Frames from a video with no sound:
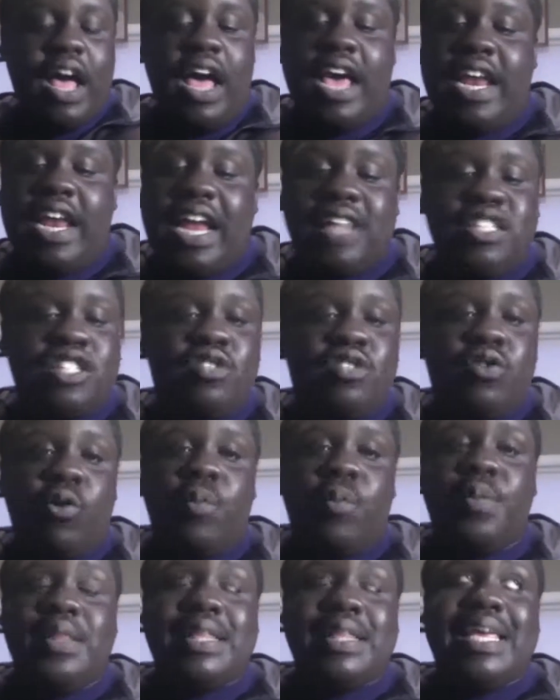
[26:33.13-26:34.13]
and I just
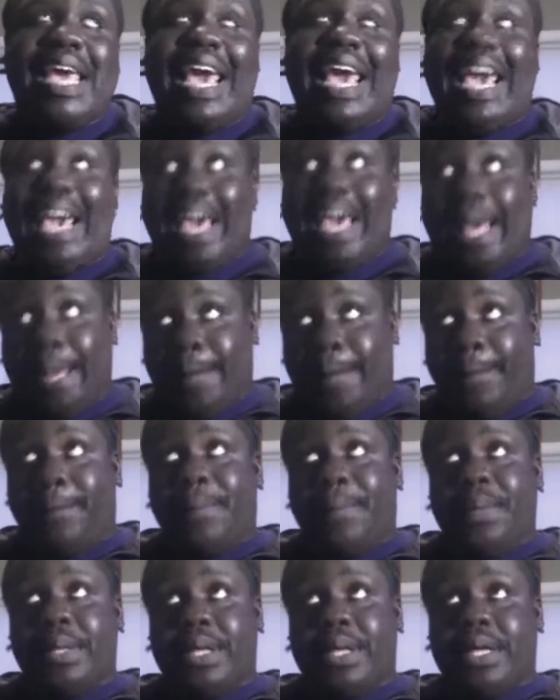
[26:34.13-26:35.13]
hope his camp
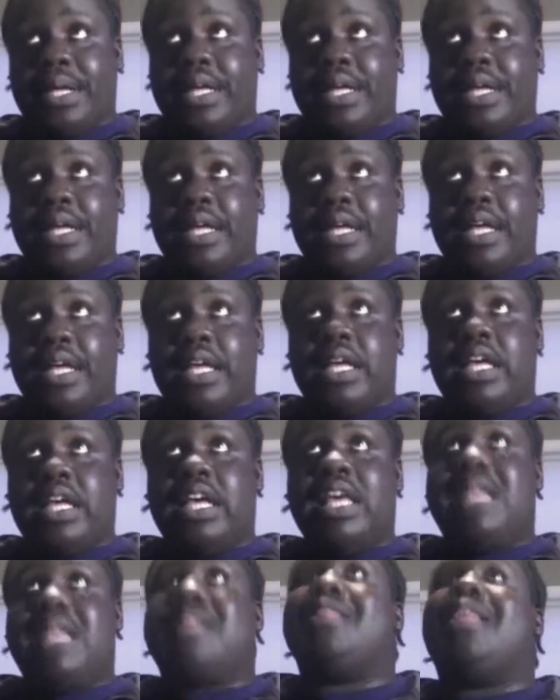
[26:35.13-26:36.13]

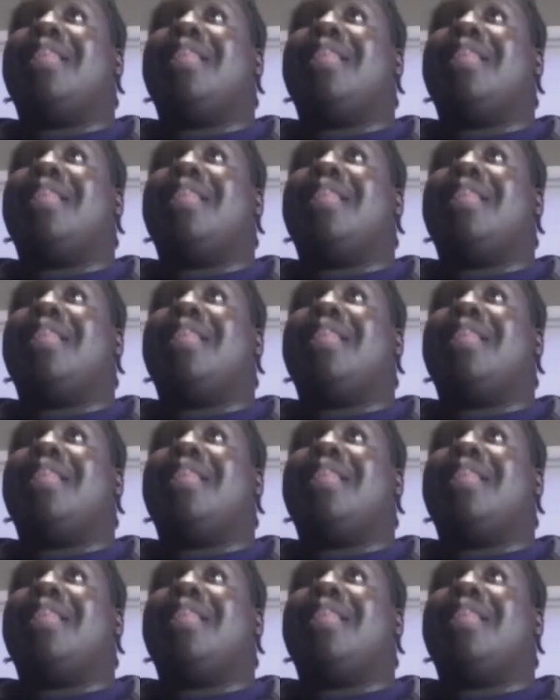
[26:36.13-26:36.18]
is